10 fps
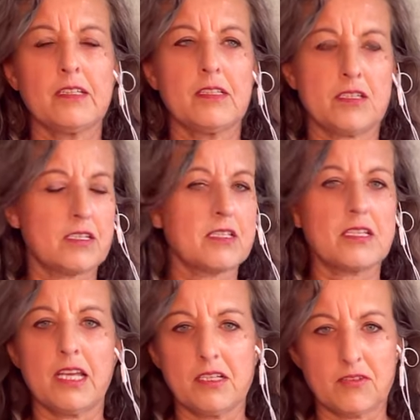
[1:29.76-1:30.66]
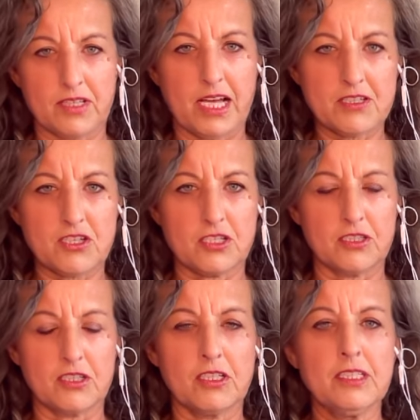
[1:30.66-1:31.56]
since the end of last
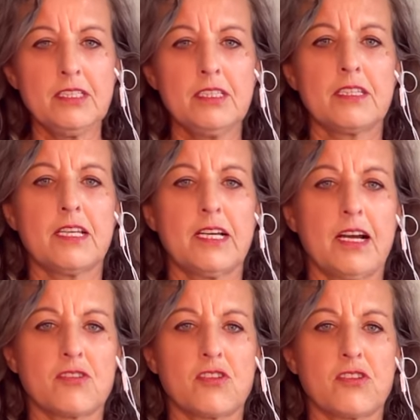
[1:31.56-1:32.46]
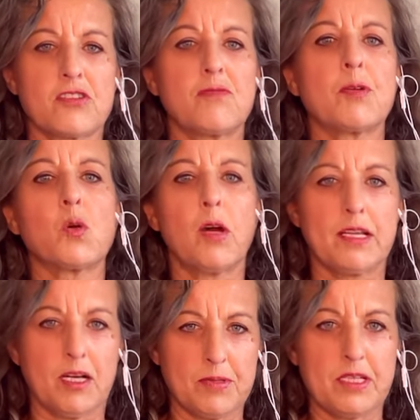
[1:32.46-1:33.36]
year, the housing starts have been quite
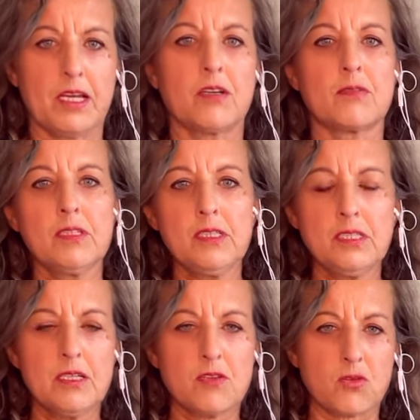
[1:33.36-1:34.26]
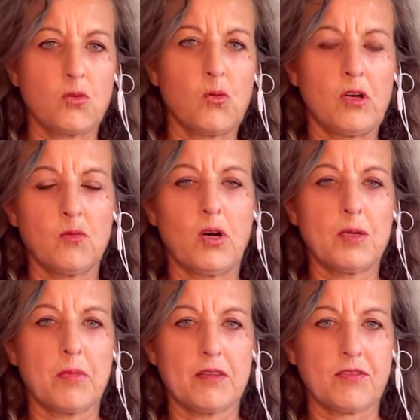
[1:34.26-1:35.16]
up and down. So
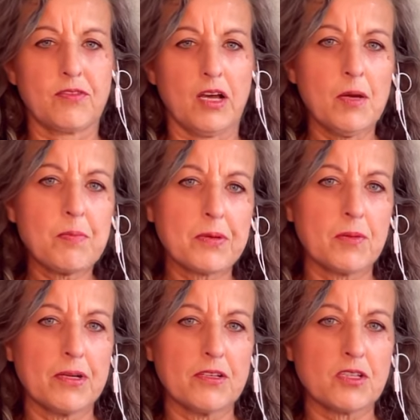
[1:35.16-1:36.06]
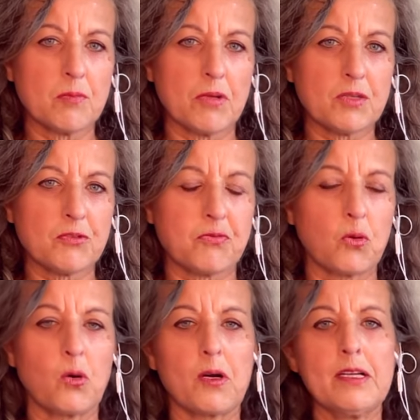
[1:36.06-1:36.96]
1 month up compared to the month
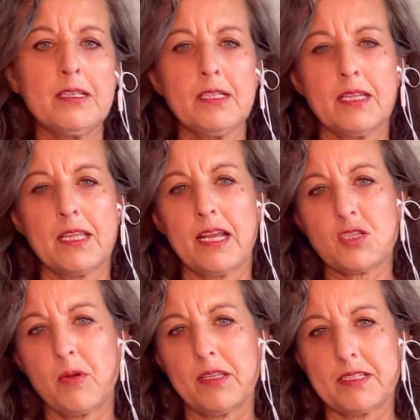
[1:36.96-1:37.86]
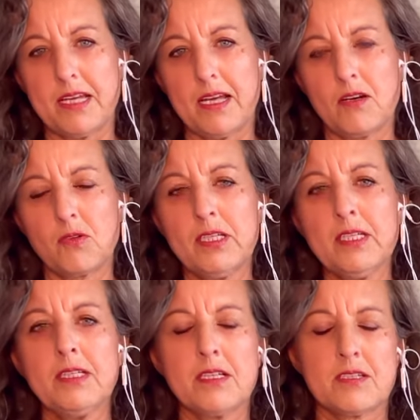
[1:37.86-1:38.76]
before, the next month down,
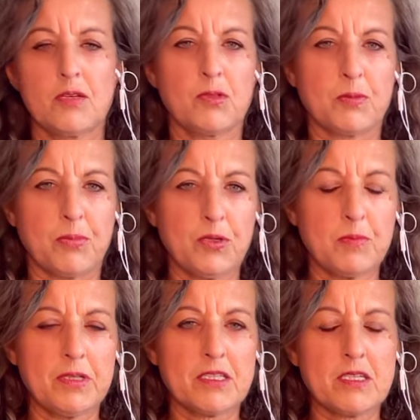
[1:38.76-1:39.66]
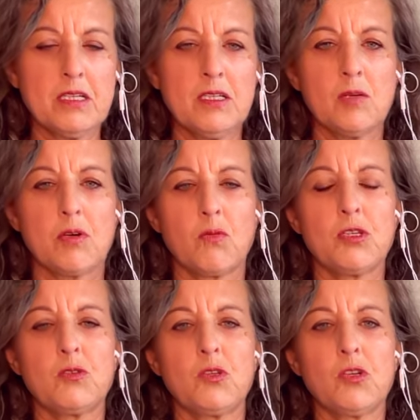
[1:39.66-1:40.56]
same with the permits. But when
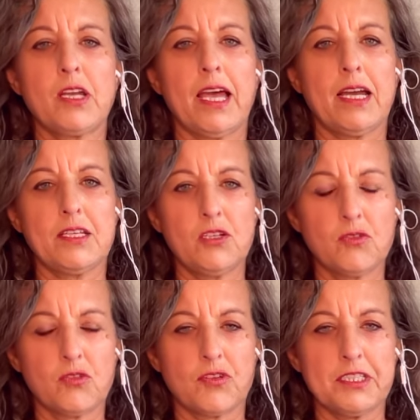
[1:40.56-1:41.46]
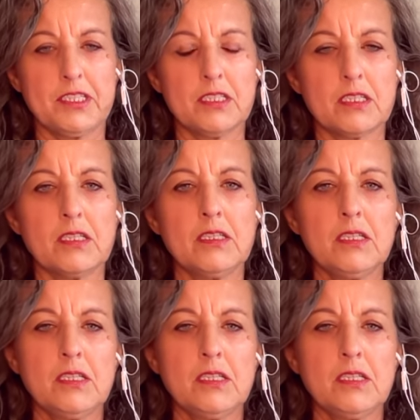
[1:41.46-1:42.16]
you look at year over year,